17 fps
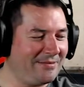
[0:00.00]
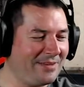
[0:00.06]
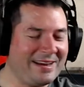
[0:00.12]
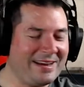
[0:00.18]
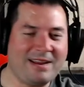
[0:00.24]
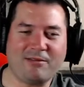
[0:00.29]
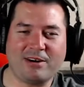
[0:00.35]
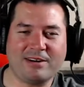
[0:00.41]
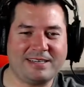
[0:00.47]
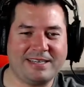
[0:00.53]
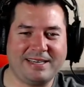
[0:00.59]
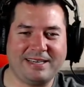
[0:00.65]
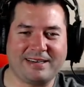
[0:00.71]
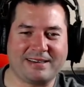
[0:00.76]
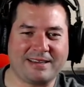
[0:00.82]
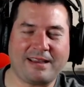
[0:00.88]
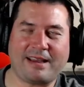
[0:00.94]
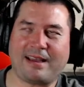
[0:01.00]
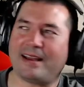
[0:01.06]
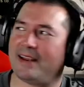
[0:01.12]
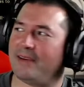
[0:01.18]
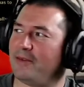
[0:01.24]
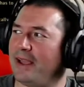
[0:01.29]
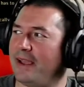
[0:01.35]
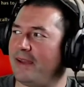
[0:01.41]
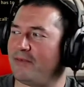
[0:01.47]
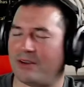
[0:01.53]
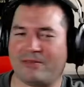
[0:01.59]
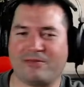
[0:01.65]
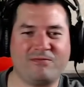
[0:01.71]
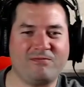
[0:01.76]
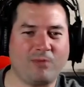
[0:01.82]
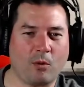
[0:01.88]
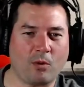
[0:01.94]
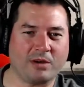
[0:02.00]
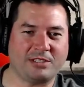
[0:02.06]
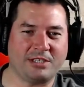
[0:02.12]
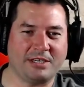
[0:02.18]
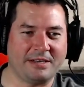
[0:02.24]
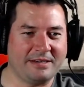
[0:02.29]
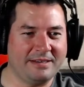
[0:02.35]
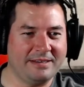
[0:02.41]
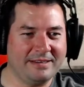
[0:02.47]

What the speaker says: I never did. God, I would have a fortune.